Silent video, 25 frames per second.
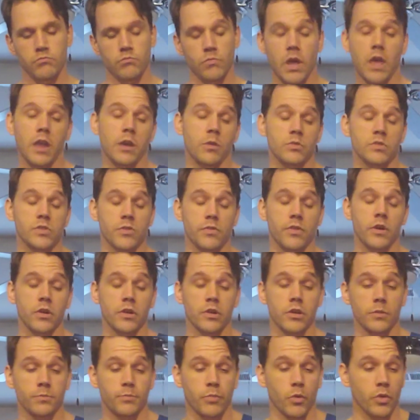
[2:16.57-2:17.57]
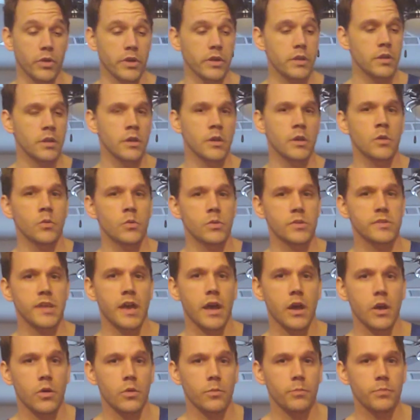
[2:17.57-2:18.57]
and it was a very good point, was
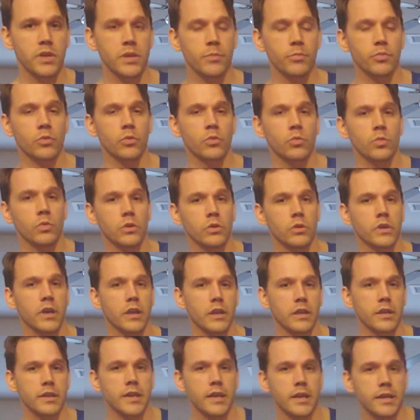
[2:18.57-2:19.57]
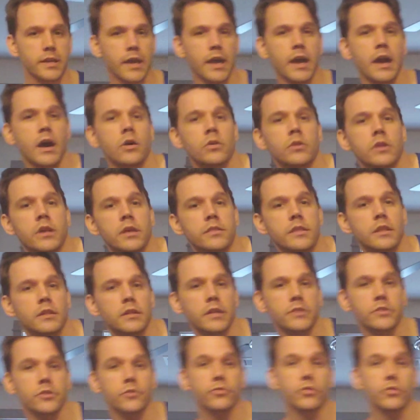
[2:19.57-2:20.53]
how people will kind of kick out and then let their